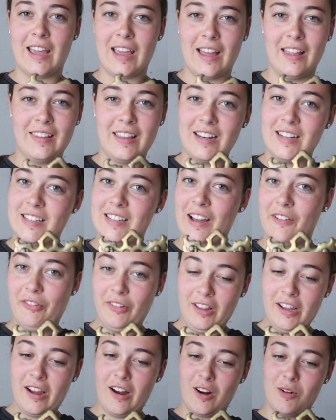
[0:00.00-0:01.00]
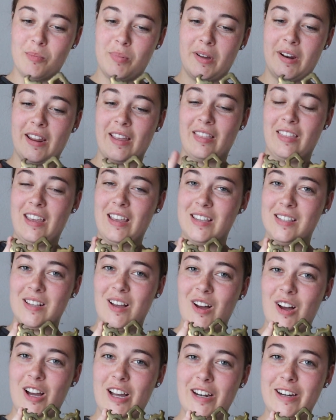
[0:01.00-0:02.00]
and they definitely aren't putting these
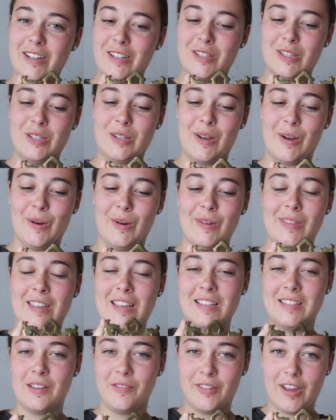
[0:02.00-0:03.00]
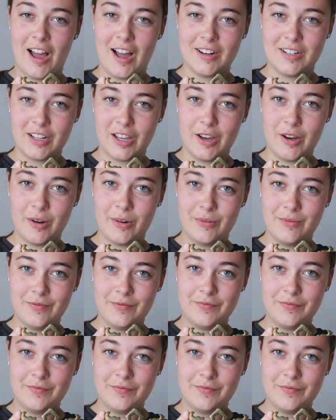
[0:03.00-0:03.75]
on, so these have got to go.